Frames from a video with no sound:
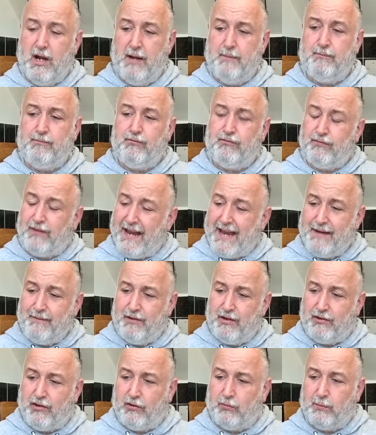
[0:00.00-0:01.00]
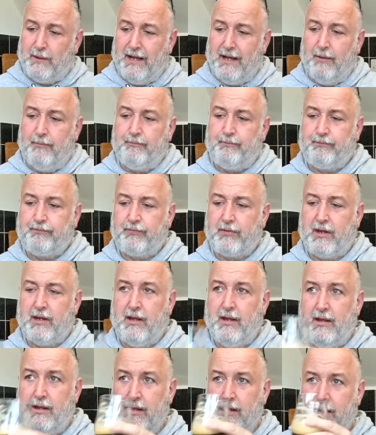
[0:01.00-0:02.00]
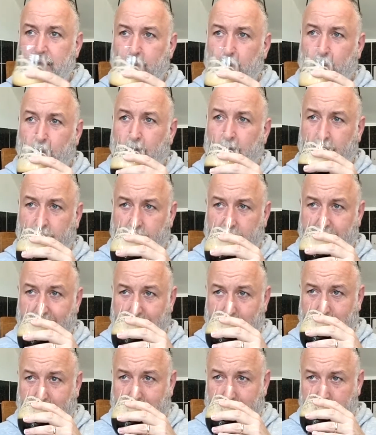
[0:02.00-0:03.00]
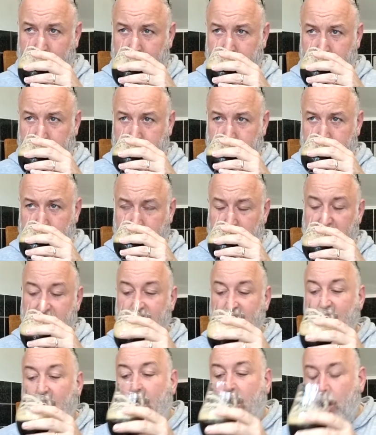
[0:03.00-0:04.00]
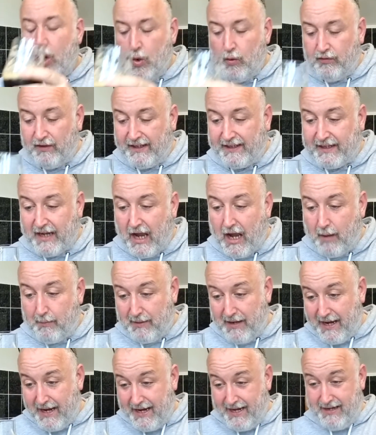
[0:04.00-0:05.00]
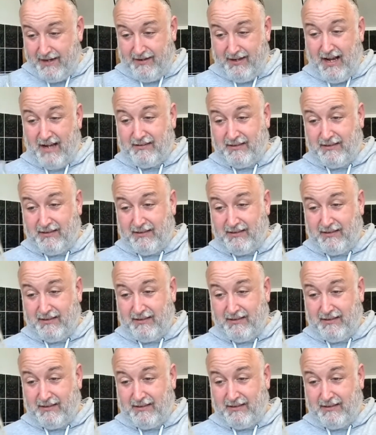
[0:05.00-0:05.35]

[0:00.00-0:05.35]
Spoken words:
flavors as well. Works really well. It's not overly carbonated, it's actually